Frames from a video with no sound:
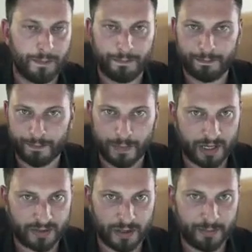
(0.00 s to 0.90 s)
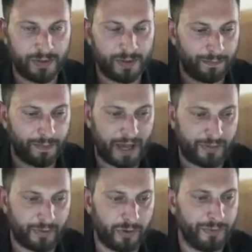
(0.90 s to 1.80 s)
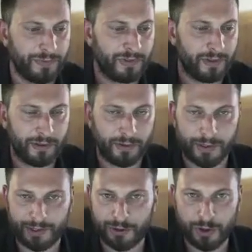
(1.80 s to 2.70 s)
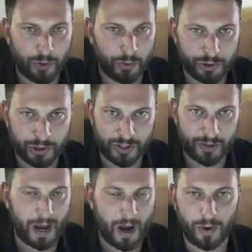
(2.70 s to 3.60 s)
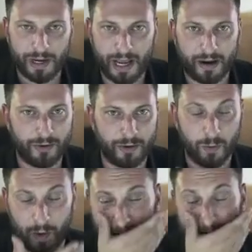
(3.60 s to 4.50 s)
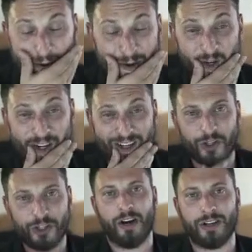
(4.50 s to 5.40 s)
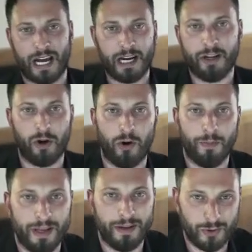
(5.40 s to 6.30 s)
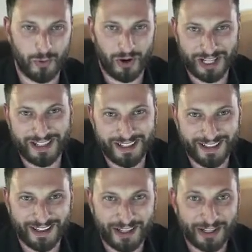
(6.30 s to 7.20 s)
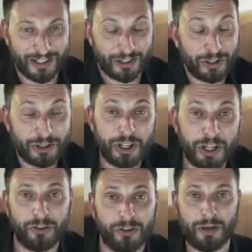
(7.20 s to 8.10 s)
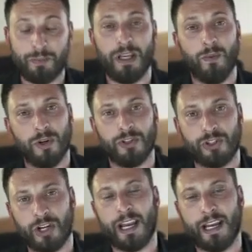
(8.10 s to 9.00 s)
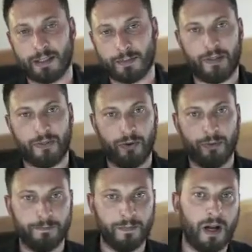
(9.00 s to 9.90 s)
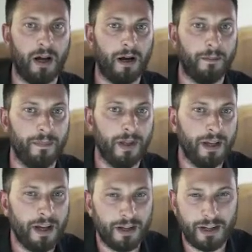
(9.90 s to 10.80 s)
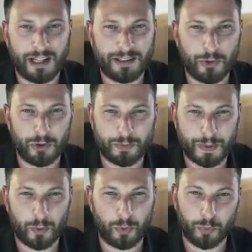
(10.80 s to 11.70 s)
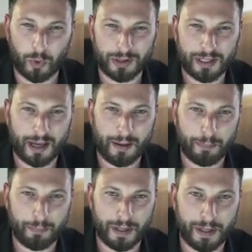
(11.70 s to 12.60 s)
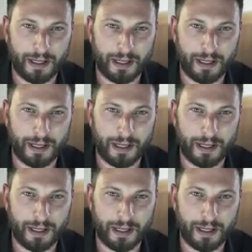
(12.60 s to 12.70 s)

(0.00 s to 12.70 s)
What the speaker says: customs, bathrooms. You can do just about whatever you want. I mean, your entire tiny home, if you wanted, could literally be one gigantic bathroom. Not that most people would want that, but